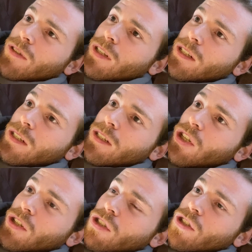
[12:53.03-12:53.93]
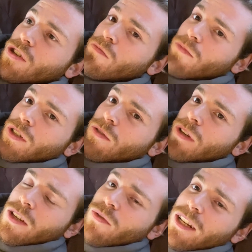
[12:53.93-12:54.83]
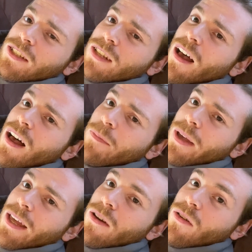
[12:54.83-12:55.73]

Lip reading: and consumes you like you're in a tar pit